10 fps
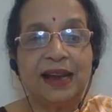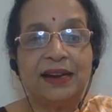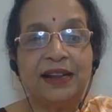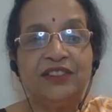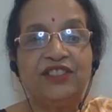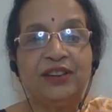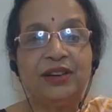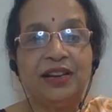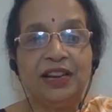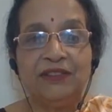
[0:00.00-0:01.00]

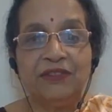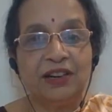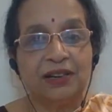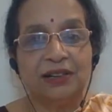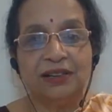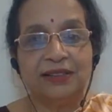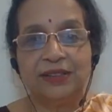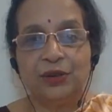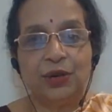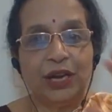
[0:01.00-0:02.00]
attention inwards.
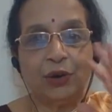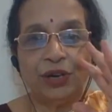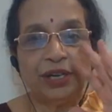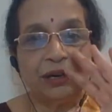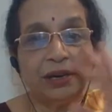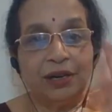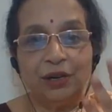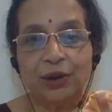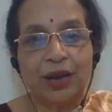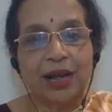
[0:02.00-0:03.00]
You cannot turn
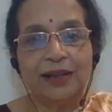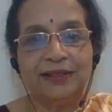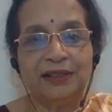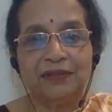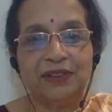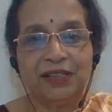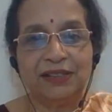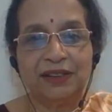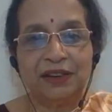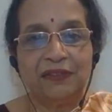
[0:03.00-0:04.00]
your eyes
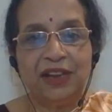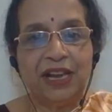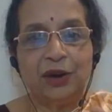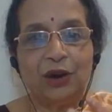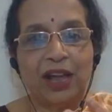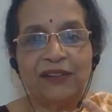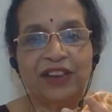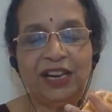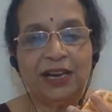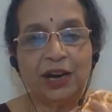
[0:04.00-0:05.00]
inwards. We cannot have
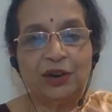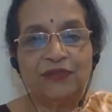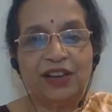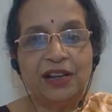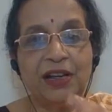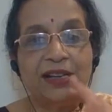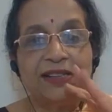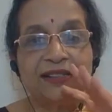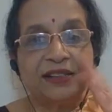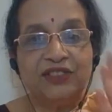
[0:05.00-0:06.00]
any kind of a
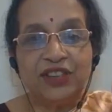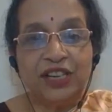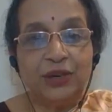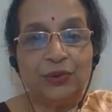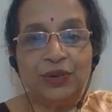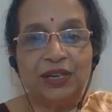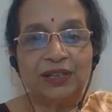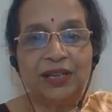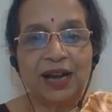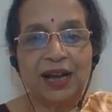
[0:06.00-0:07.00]
surgery to
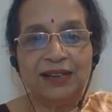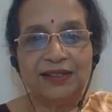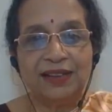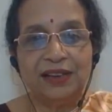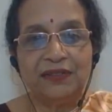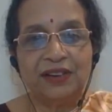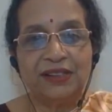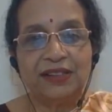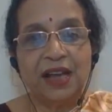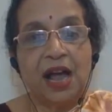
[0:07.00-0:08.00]
turn the eyes
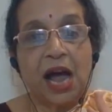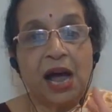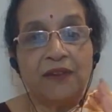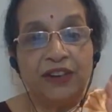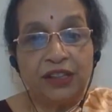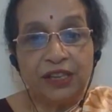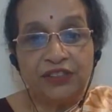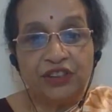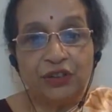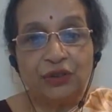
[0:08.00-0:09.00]
inwards.
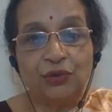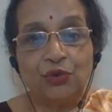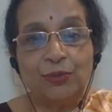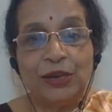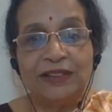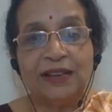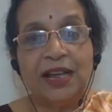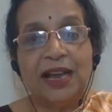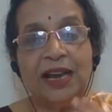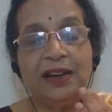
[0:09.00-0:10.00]
Avritta Chakshuhu means
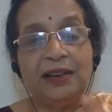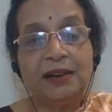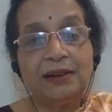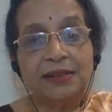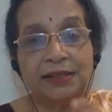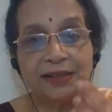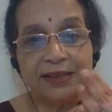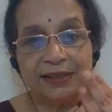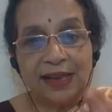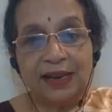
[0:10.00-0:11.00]
he turns
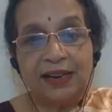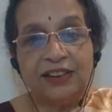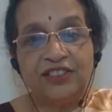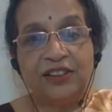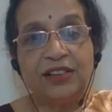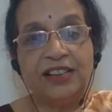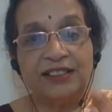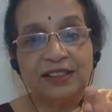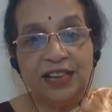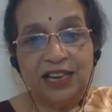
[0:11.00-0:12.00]
his attention.
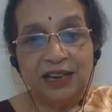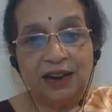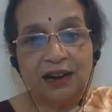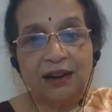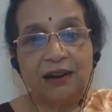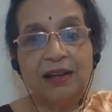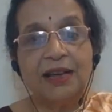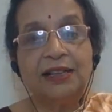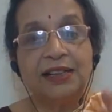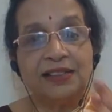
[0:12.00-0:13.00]
This Dhiraha,
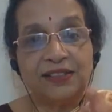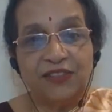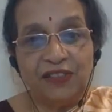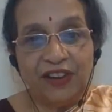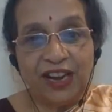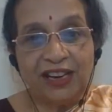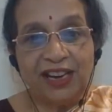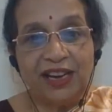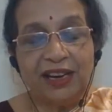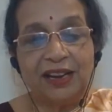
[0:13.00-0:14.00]
this
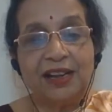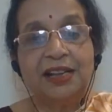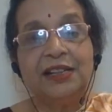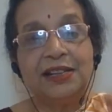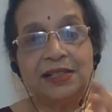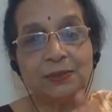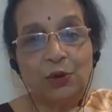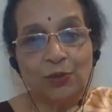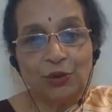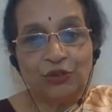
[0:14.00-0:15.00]
Viveki, this
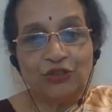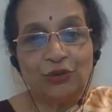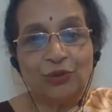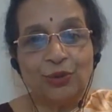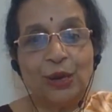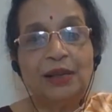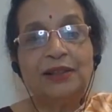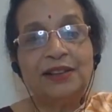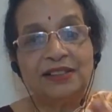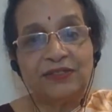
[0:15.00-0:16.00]
Mumukshu,
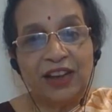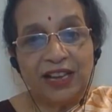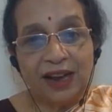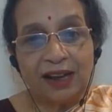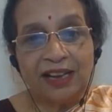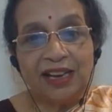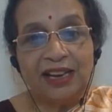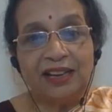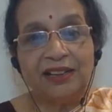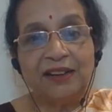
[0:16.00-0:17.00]
this
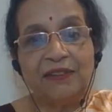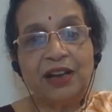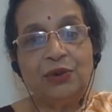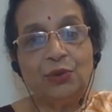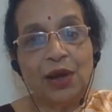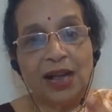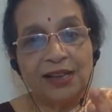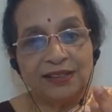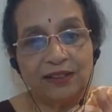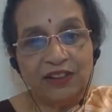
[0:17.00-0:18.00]
Vairagi, the one who
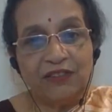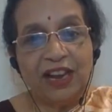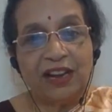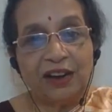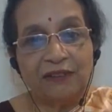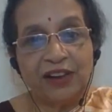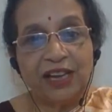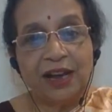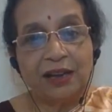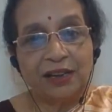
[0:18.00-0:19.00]
has the Viveka,
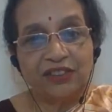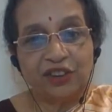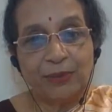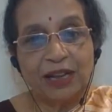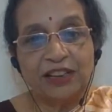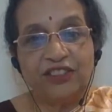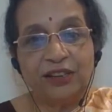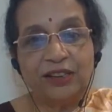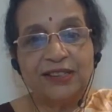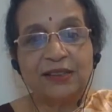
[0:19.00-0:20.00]
Vairagya, Shamadhi,
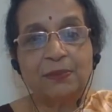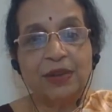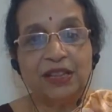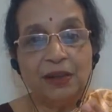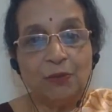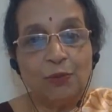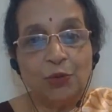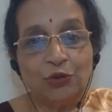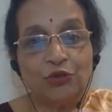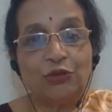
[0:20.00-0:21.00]
Shatka, Sampatti,
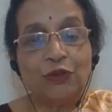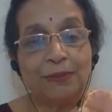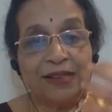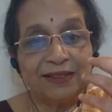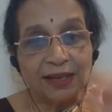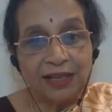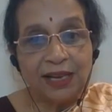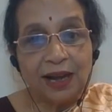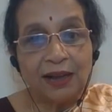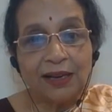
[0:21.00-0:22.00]
Mumukshutvam, this
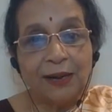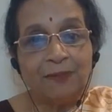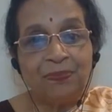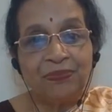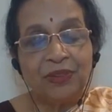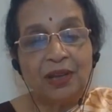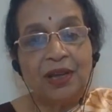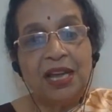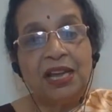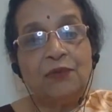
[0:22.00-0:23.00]
Adhikari,
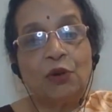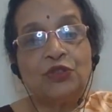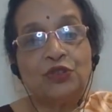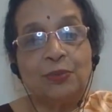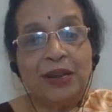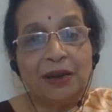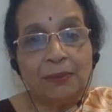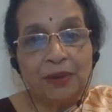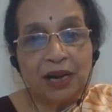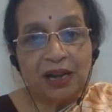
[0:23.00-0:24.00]
he wants to
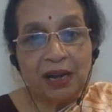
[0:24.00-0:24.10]
become